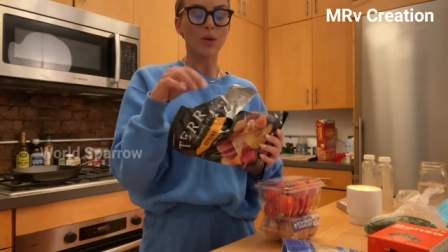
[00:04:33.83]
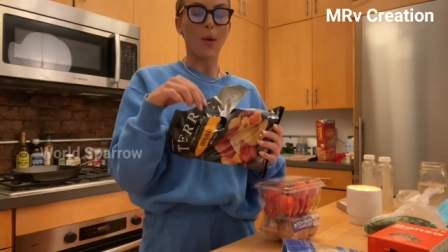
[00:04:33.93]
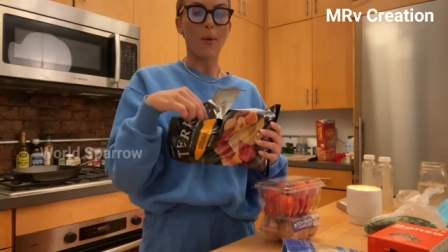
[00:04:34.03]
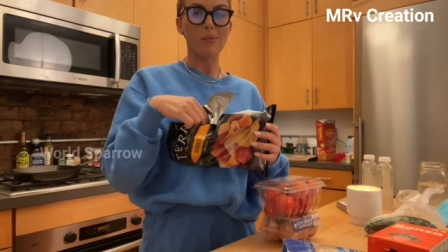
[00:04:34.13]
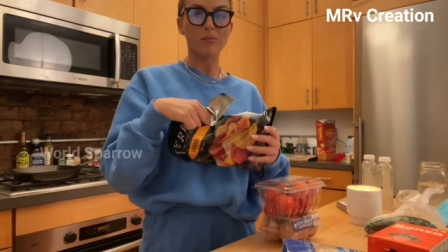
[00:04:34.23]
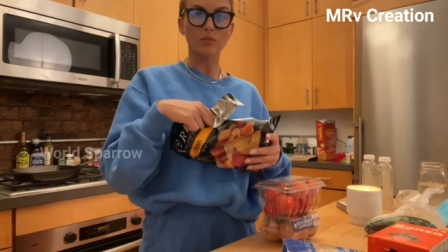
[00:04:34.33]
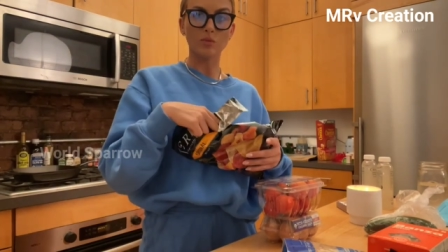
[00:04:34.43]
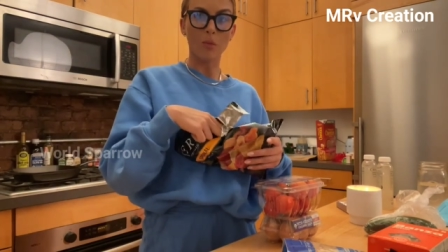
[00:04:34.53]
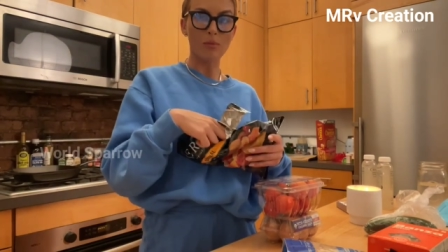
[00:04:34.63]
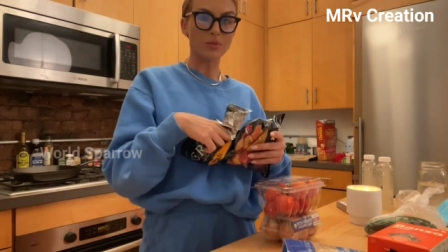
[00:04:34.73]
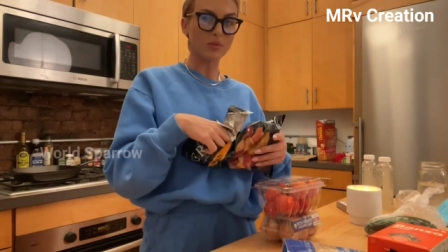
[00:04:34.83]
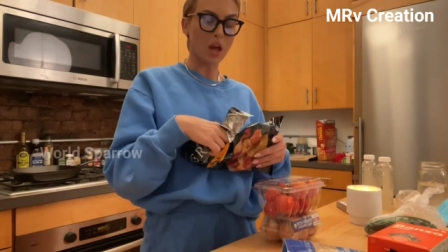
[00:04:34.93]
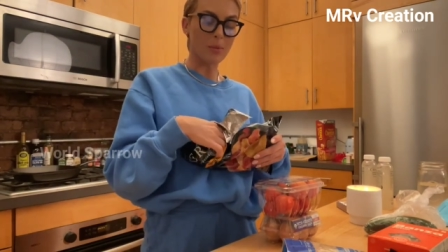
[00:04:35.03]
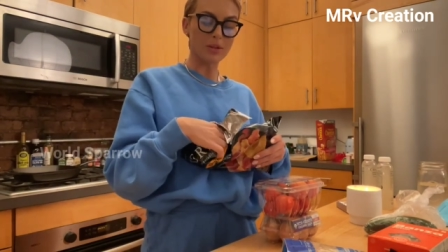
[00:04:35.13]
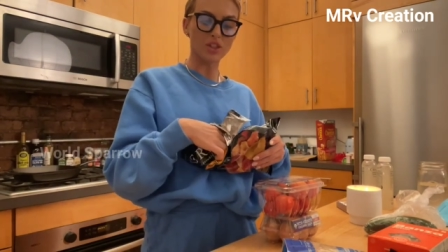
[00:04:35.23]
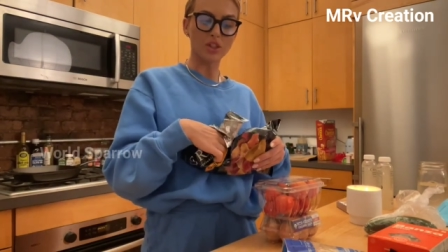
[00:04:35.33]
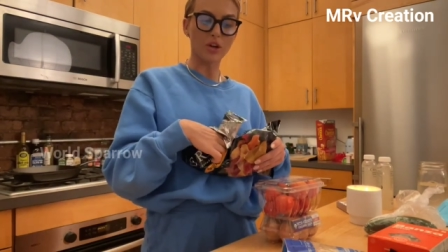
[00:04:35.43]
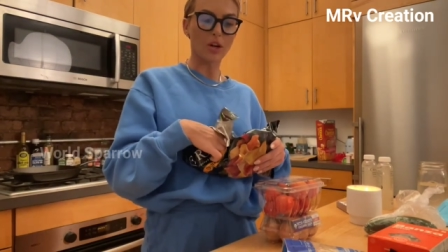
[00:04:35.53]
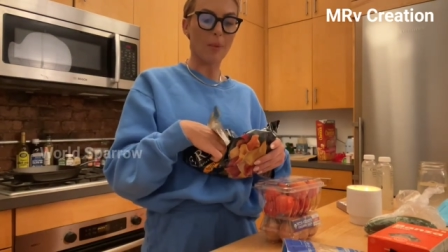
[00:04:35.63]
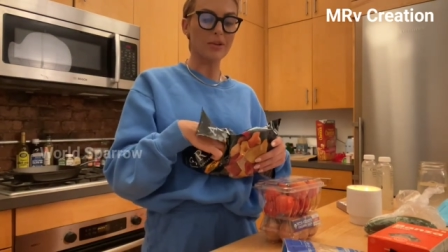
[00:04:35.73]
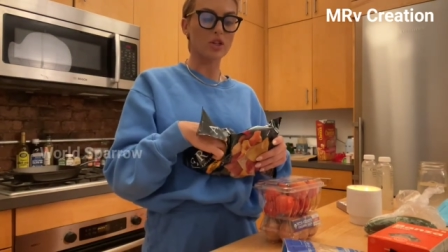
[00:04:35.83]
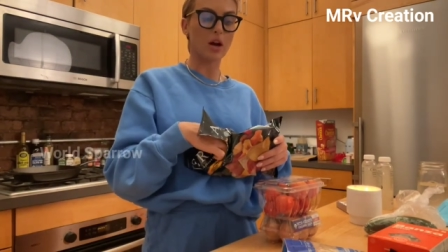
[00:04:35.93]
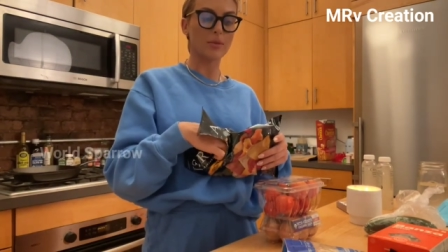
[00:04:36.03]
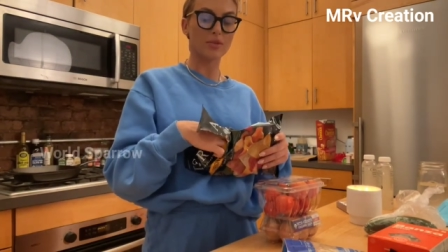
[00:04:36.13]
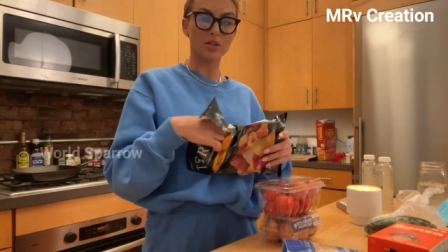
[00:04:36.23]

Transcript: Um, not much sugar, not much carbs,